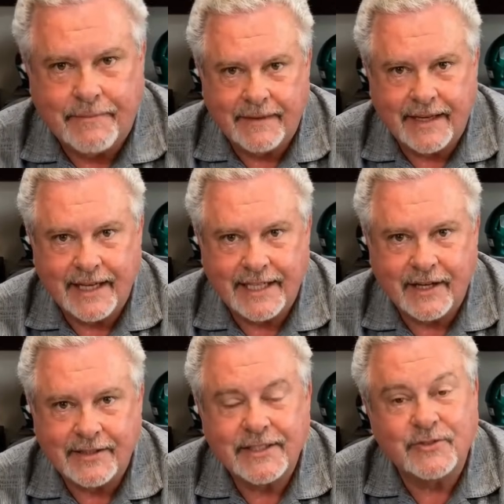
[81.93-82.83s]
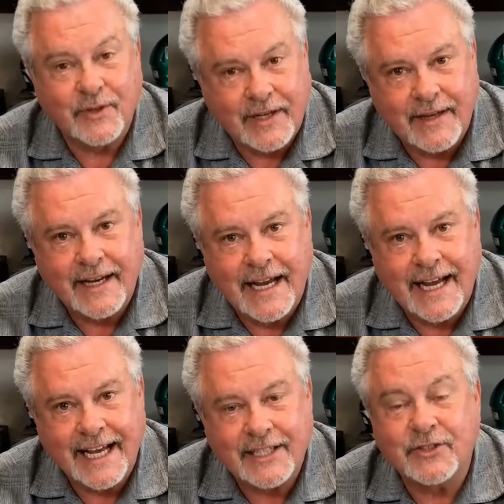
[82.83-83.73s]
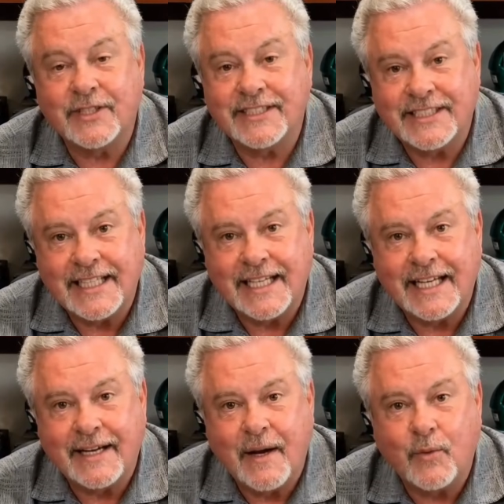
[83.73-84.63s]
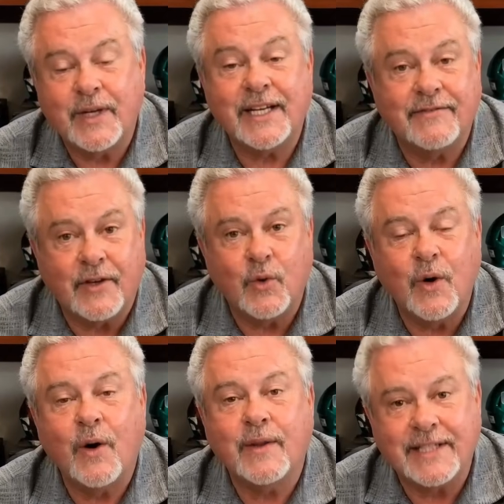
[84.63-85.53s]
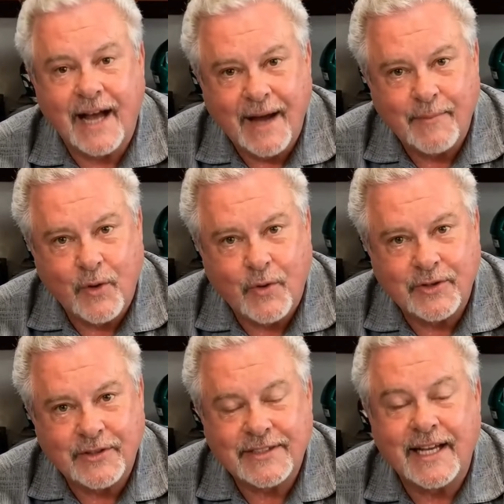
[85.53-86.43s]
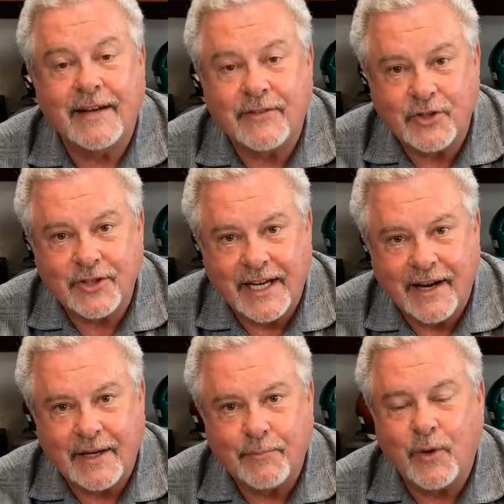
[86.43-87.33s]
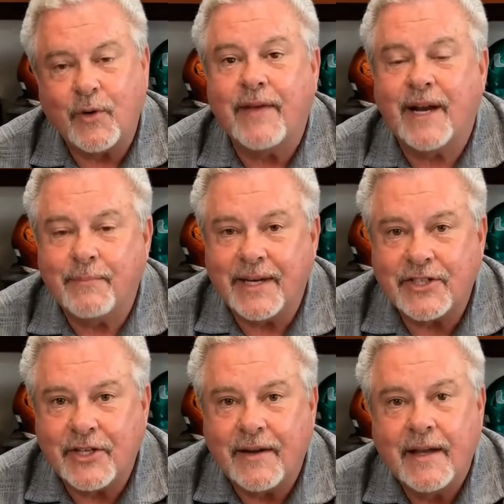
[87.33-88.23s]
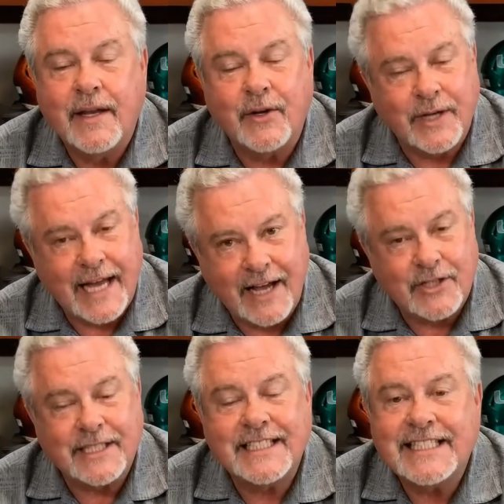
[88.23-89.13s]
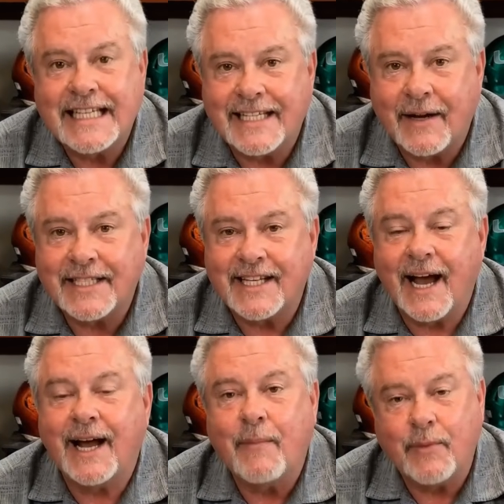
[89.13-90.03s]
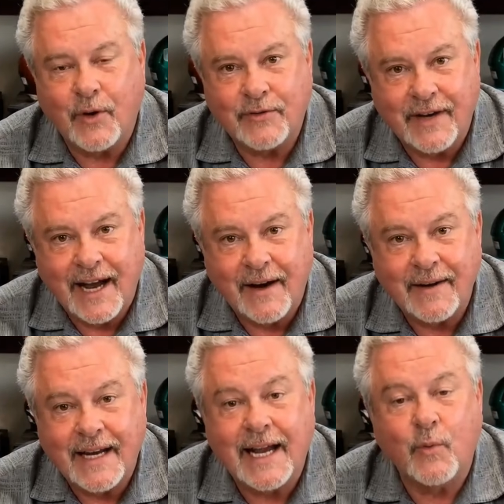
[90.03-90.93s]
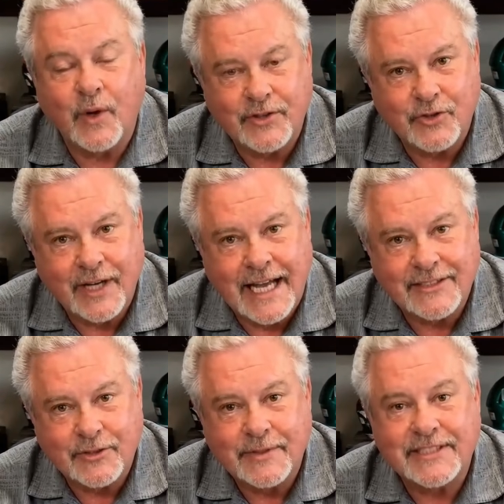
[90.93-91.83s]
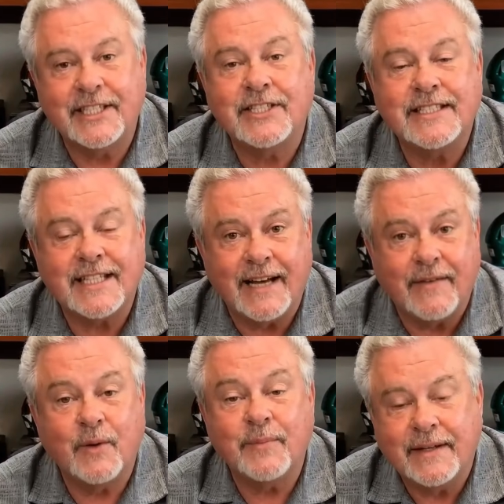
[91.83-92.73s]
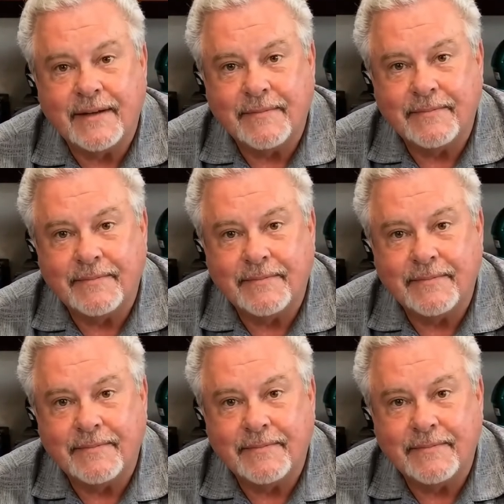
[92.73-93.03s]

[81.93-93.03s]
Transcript: I clicked on this one, and as you can see, we can view all the top holders. And if you click on their profile picture, you can actually see their entire profile and what trades or positions they have opened.